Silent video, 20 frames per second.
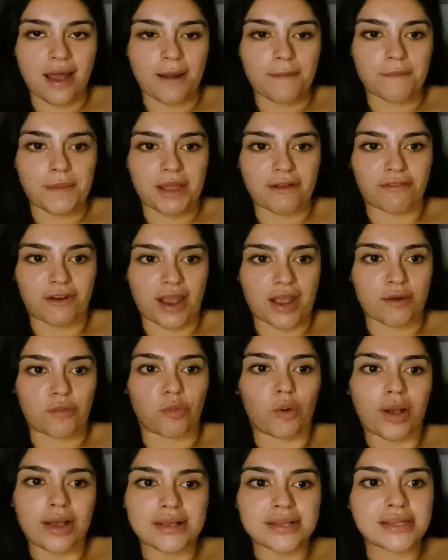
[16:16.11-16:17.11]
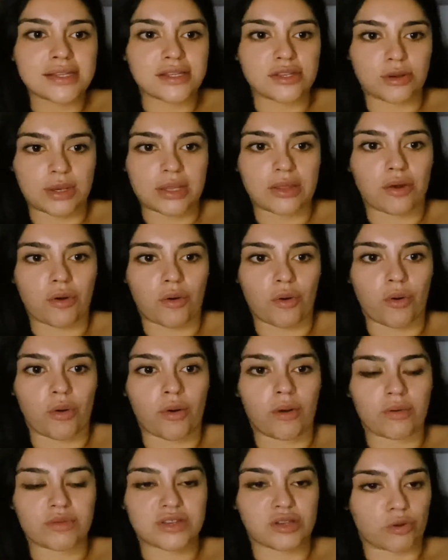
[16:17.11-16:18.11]
my friend was doing the
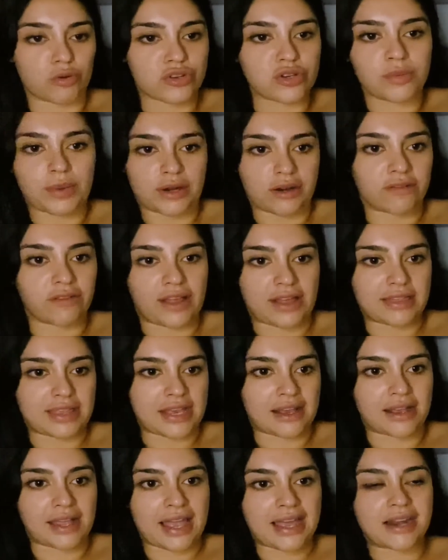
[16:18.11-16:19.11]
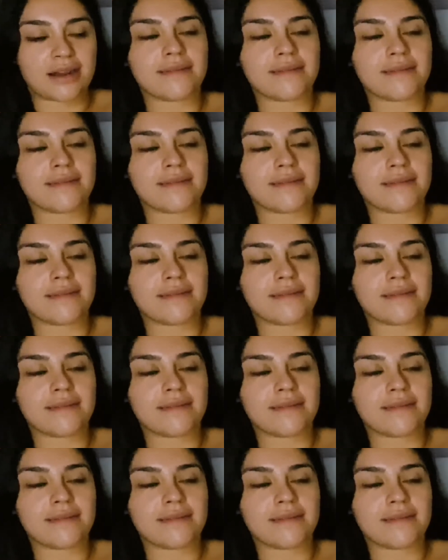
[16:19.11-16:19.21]
whole social butterfly thing again.